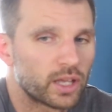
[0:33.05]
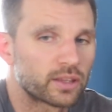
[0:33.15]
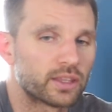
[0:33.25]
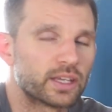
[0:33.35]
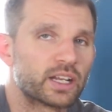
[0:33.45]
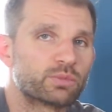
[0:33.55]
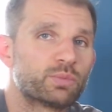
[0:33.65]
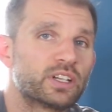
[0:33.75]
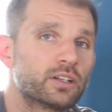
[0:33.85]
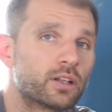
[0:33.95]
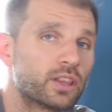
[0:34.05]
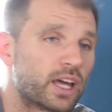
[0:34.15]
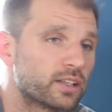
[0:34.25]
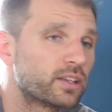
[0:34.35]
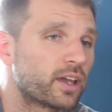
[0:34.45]
that I'm spending a
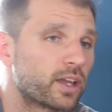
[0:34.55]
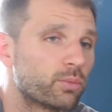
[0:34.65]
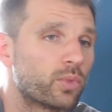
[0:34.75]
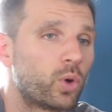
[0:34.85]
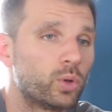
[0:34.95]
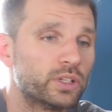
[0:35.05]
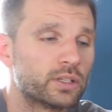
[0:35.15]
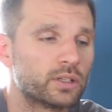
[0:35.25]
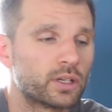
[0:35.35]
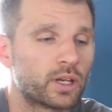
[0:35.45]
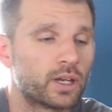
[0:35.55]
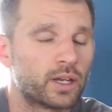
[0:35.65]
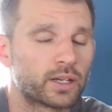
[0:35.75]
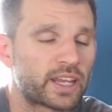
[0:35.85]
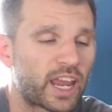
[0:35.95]
lot of time holding
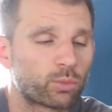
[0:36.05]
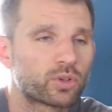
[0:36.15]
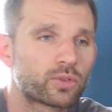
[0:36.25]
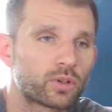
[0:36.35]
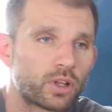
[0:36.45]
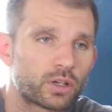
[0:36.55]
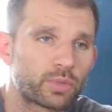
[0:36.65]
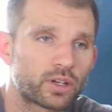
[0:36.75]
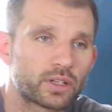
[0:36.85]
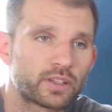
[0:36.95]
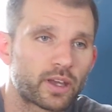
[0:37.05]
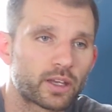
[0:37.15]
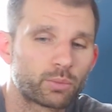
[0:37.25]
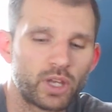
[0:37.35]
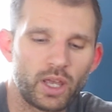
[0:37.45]
a camera for a long period of
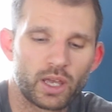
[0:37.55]
time,